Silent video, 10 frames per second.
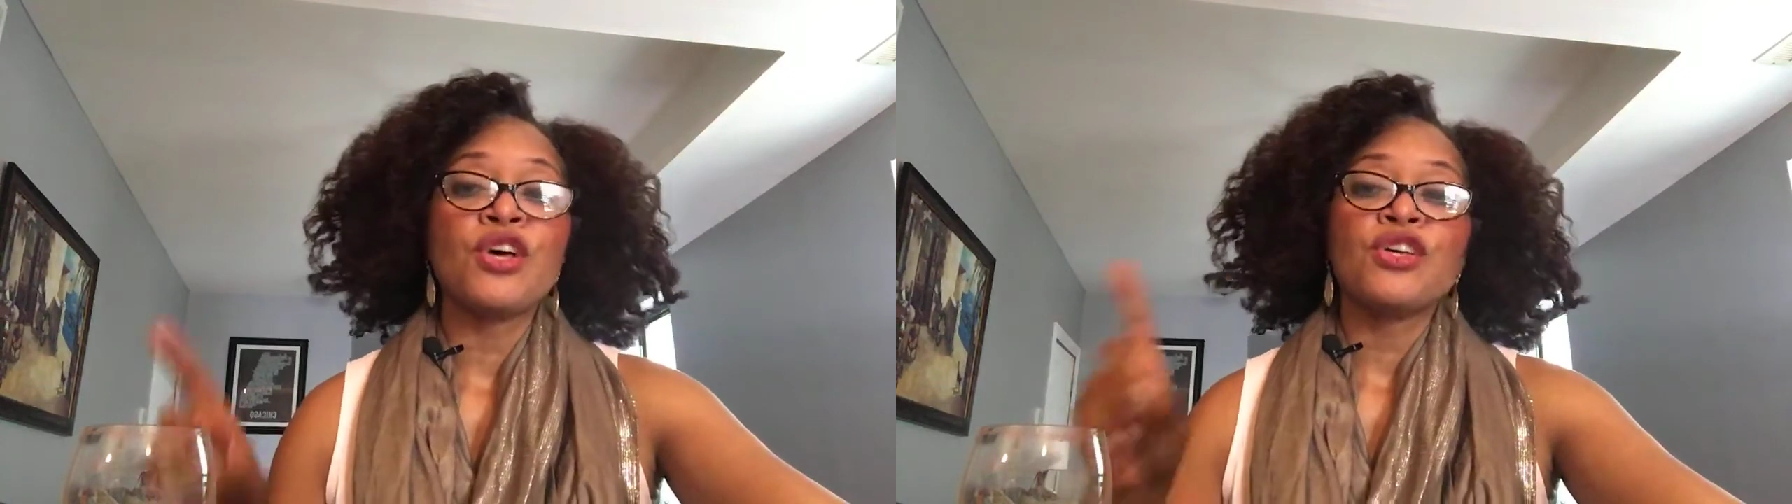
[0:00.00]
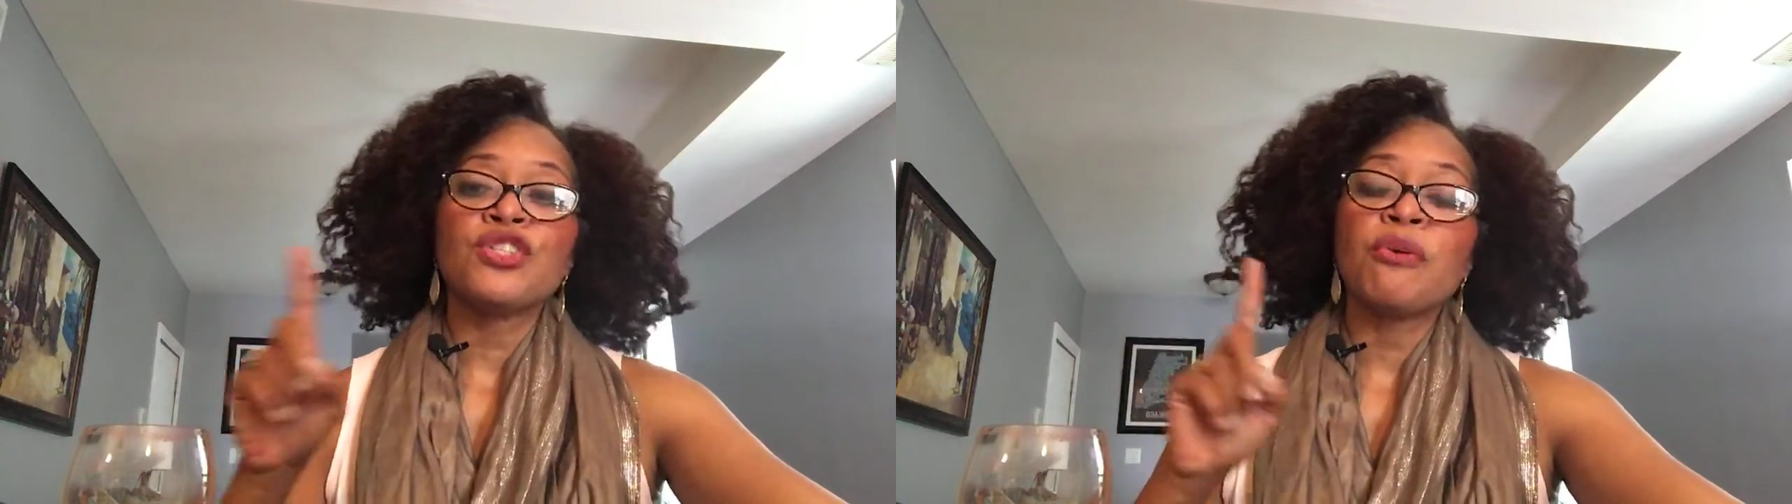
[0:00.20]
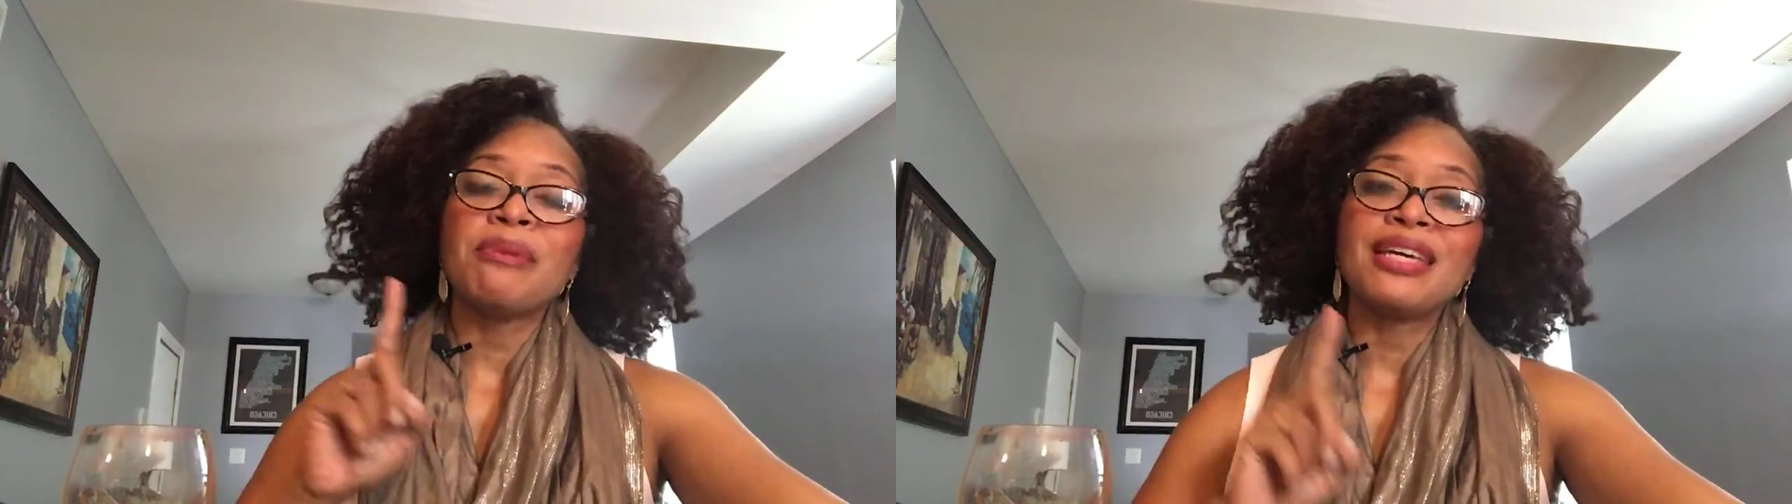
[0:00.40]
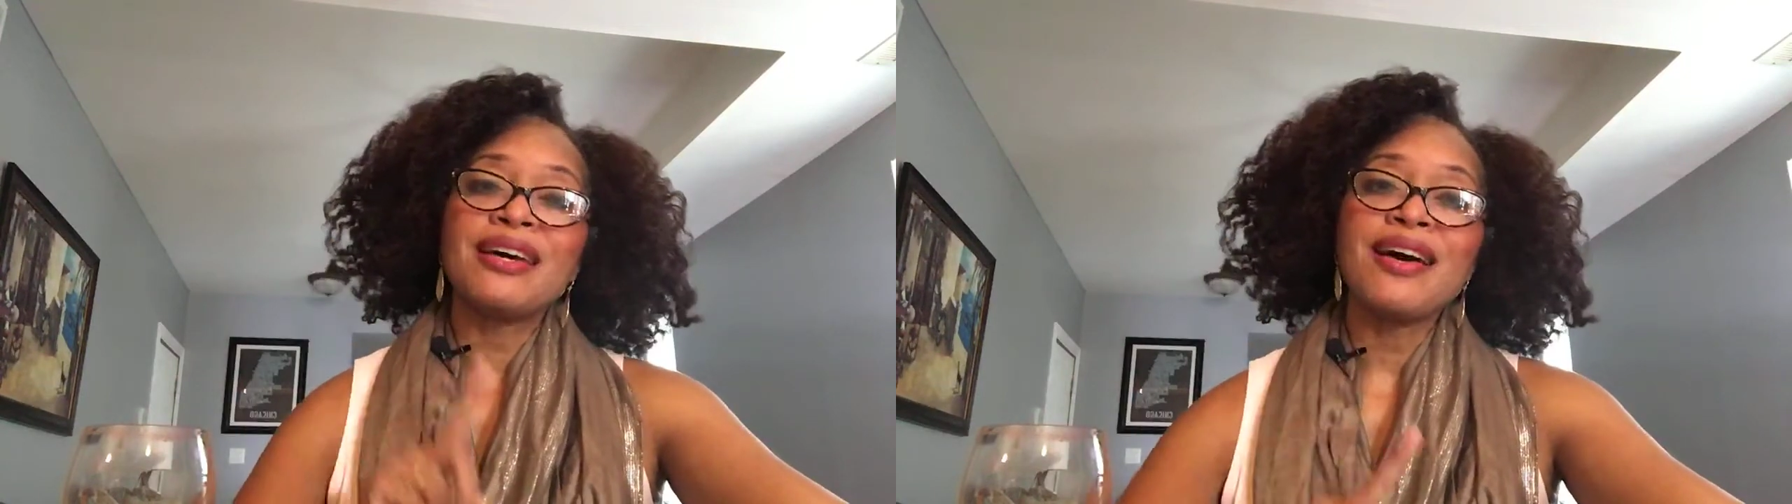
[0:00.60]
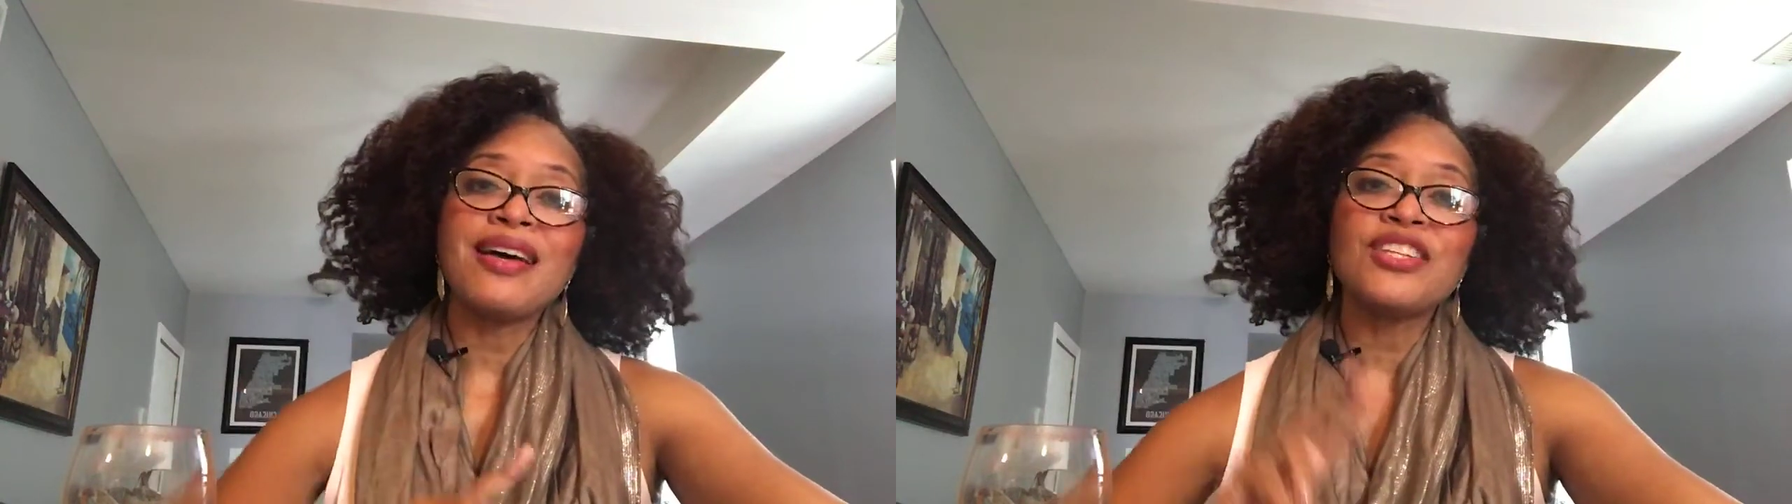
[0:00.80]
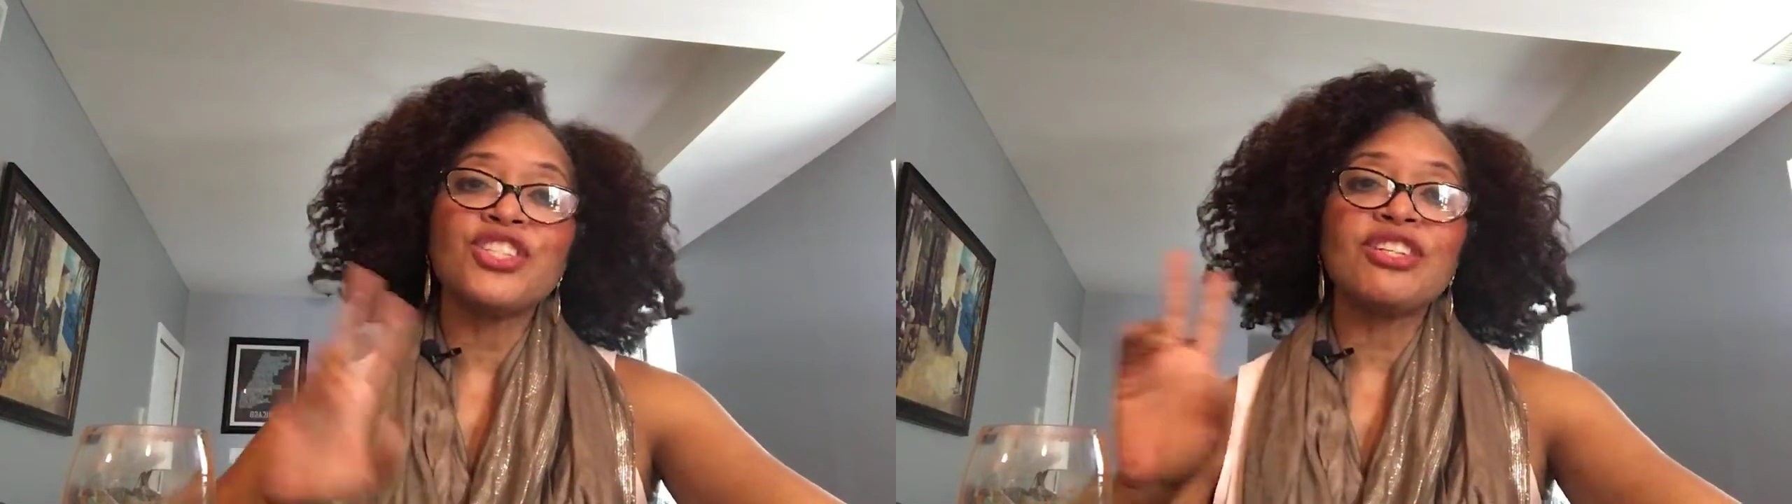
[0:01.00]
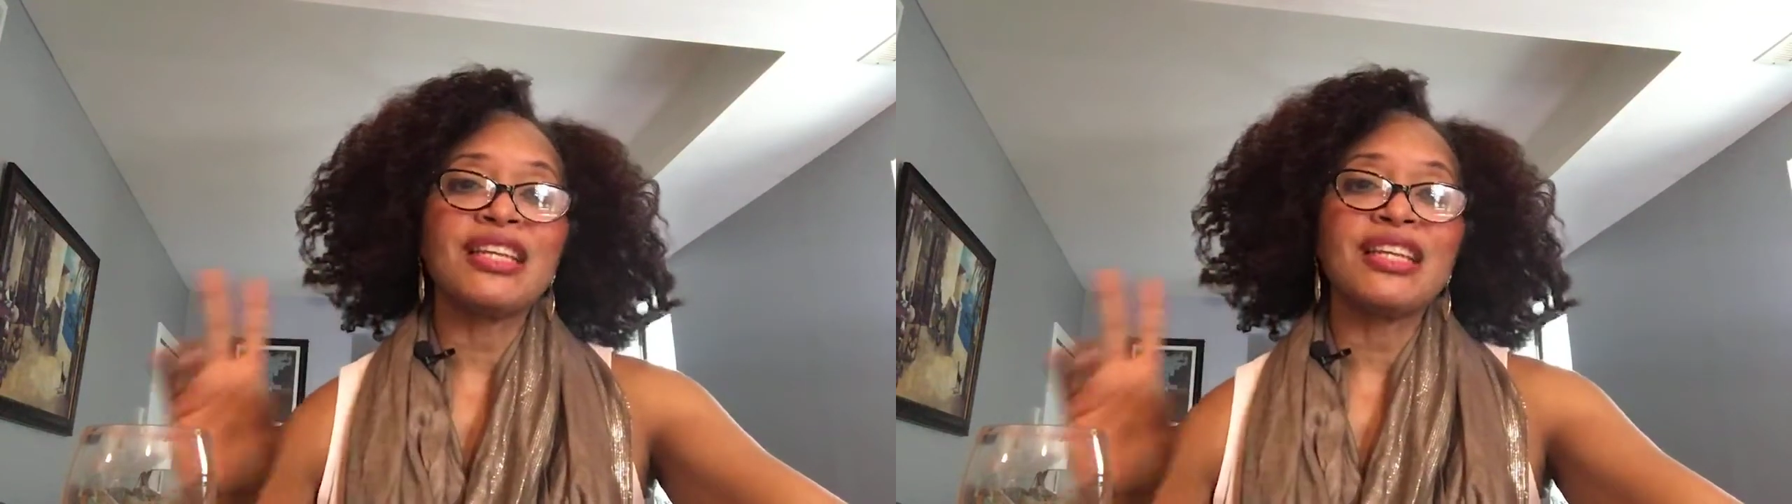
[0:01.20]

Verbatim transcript: So because your